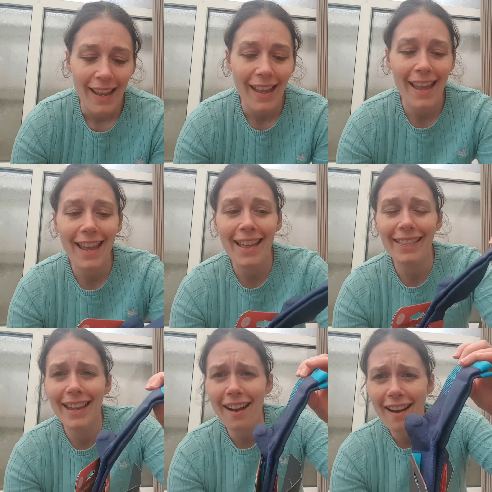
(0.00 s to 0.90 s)
Here
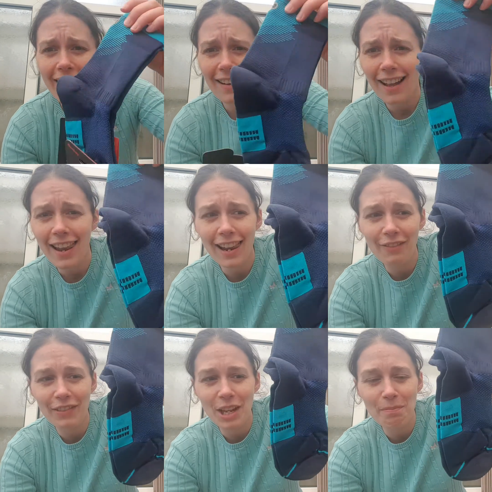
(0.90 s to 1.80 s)
they are,
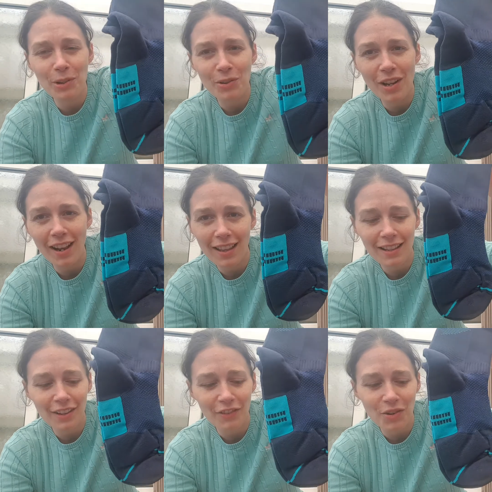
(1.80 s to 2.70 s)
lovely blue colour,
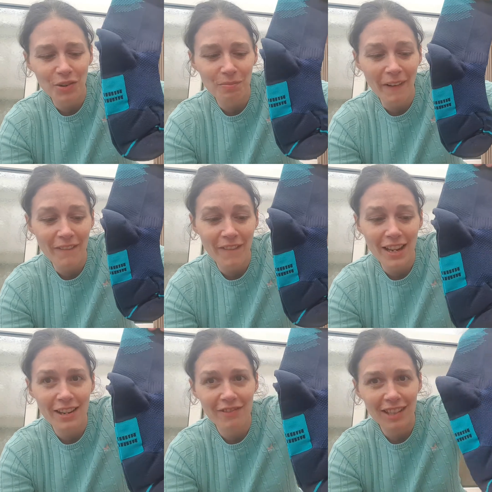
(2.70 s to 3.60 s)
of course my
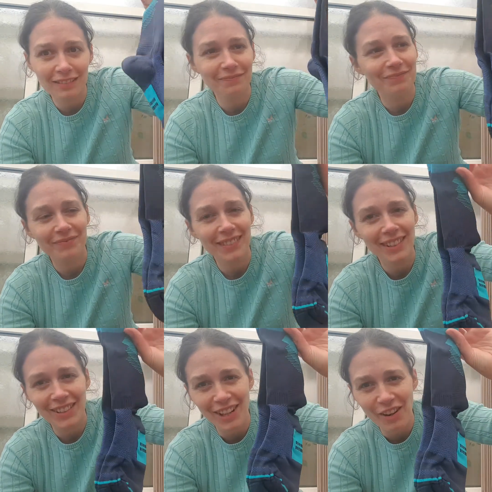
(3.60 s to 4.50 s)
favourite,
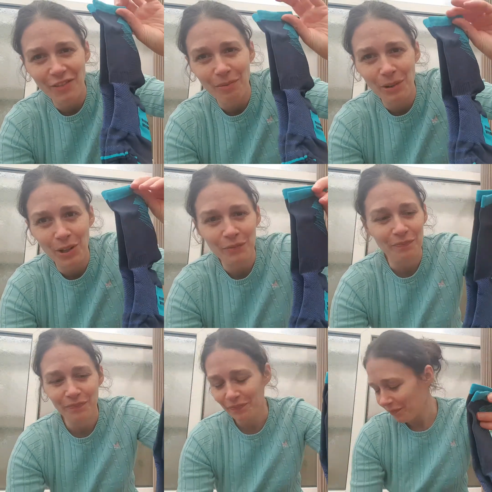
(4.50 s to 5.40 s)
gotta go for the blue.
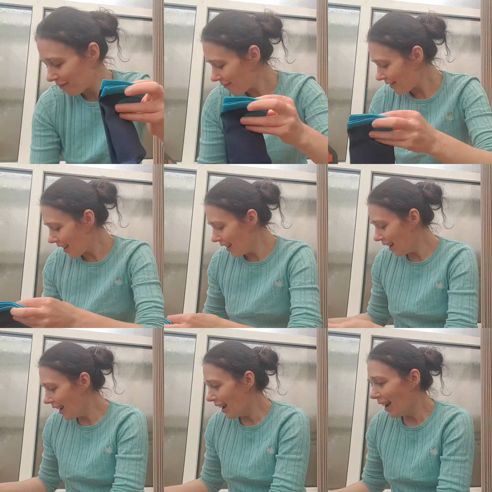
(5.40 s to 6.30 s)

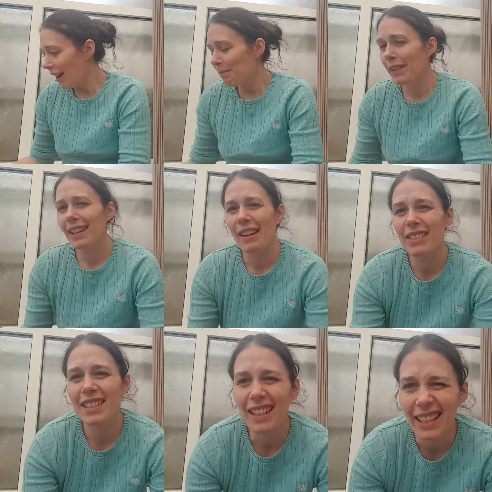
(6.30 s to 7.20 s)
But they did have a
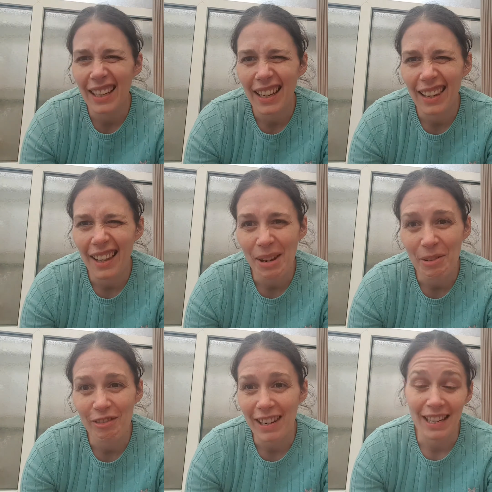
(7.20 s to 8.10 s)
stunning lime
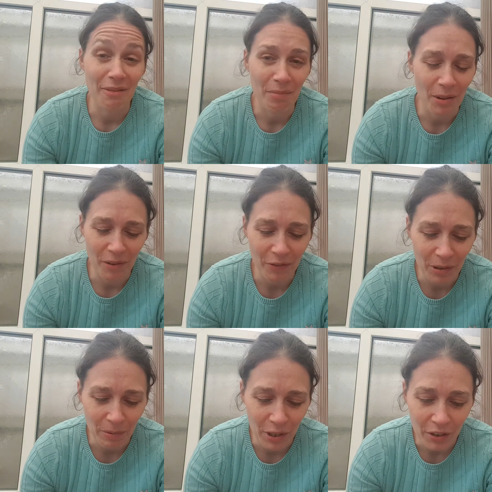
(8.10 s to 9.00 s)
green, but I went for
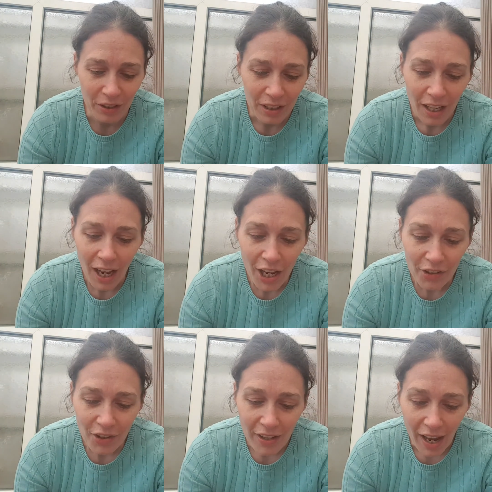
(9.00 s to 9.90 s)
the blue.
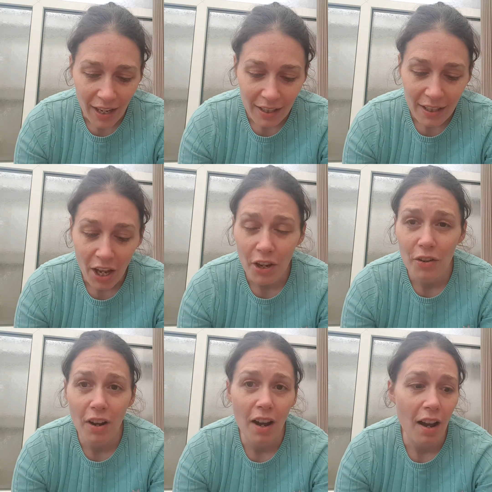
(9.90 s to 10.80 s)
So yeah,
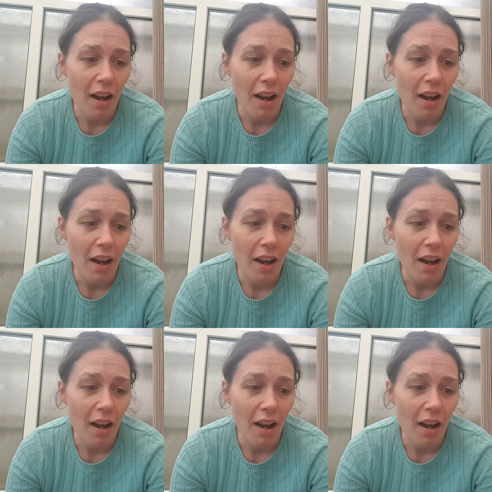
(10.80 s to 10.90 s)
so